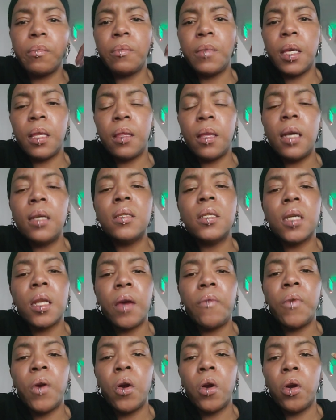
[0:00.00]
the things that
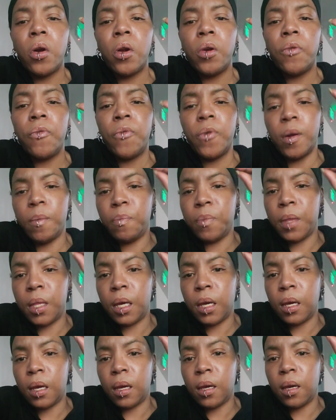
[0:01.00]
I've heard from
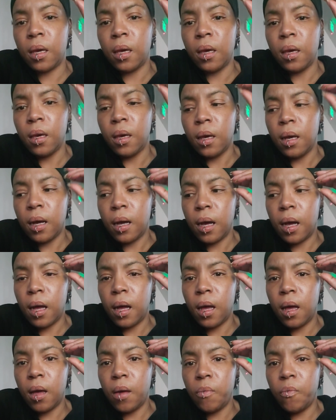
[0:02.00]
the
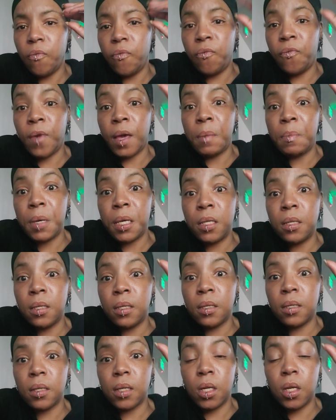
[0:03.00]
uh,
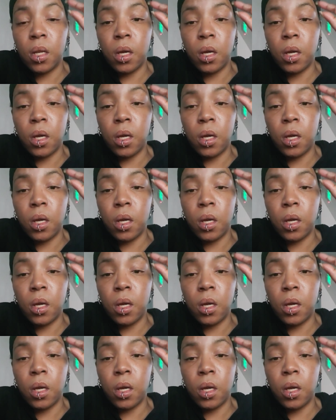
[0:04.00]
famous,